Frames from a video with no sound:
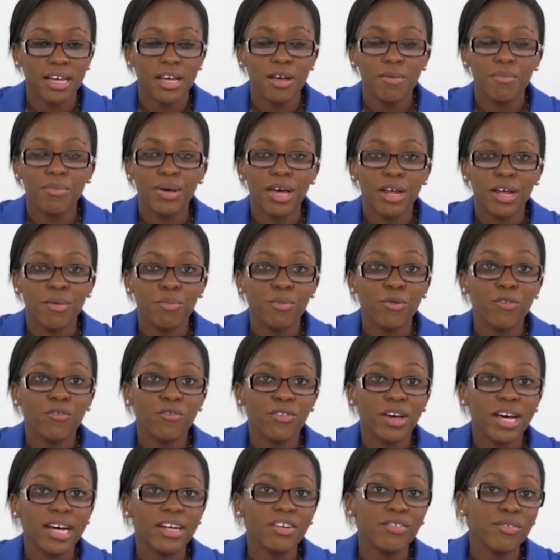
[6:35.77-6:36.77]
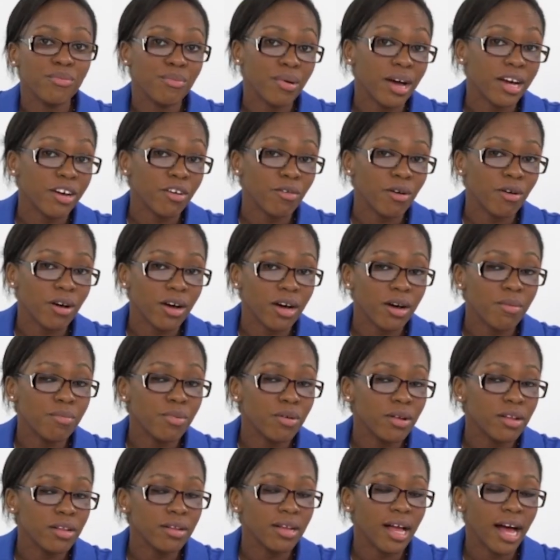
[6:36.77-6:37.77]
but provide
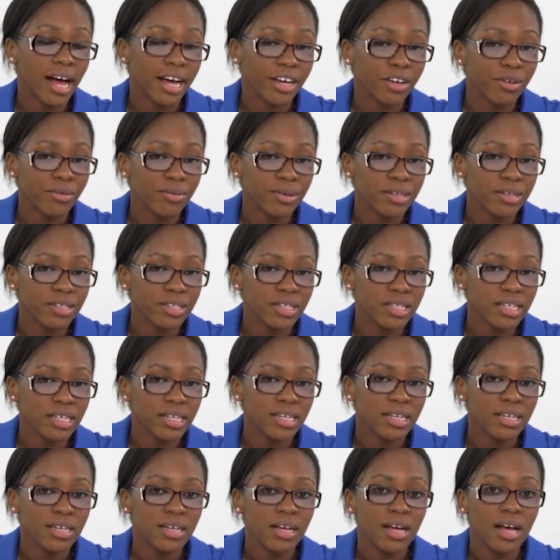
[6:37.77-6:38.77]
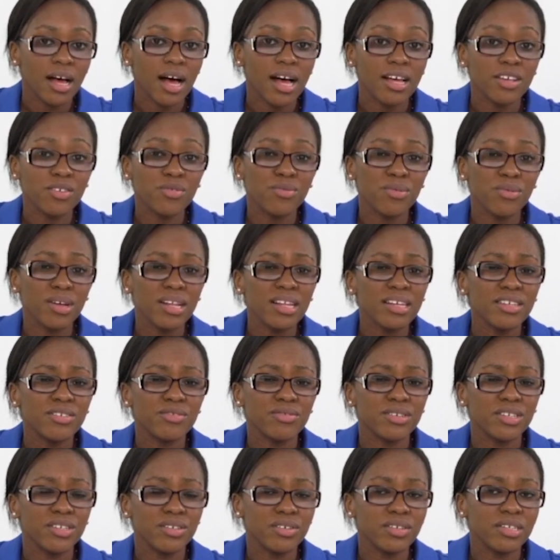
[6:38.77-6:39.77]
remarkable accuracy, as well as
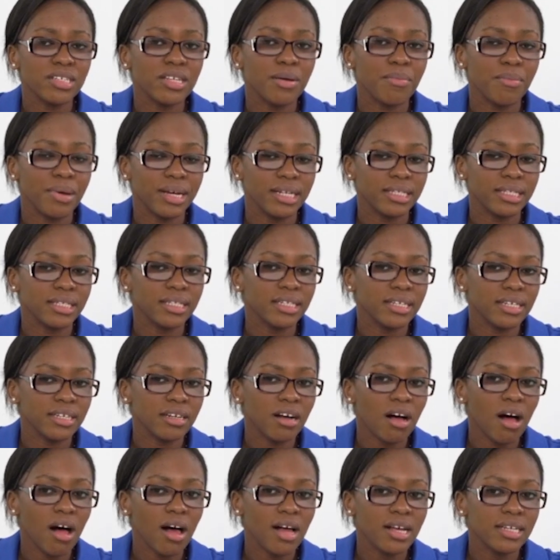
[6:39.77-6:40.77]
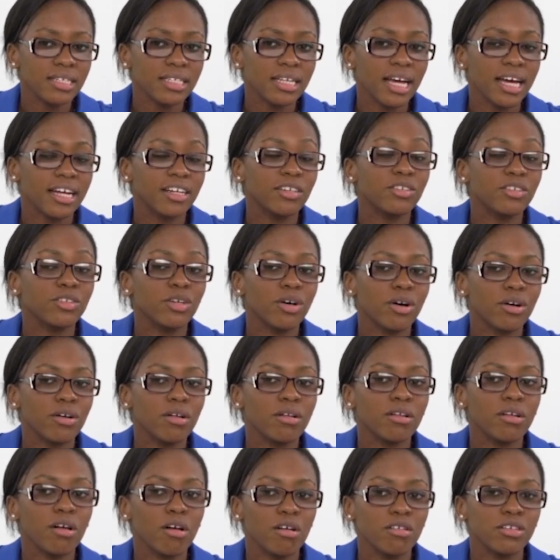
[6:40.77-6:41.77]
reduce the maintenance cost and total
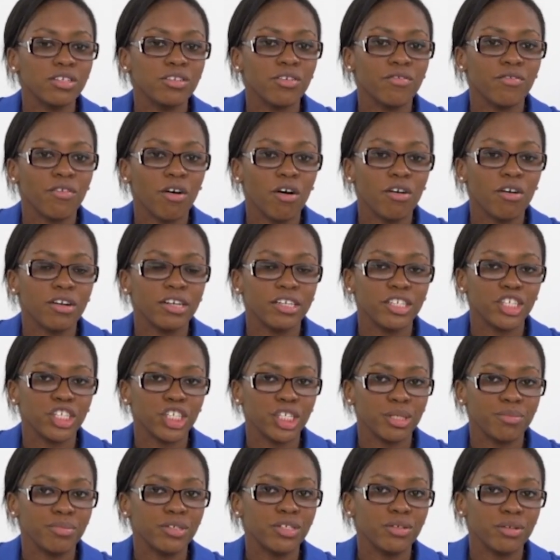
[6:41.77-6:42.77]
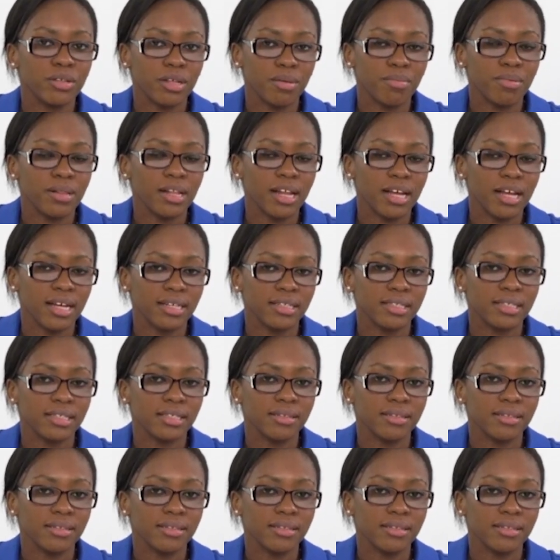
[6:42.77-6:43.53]
cost of ownership to the plants.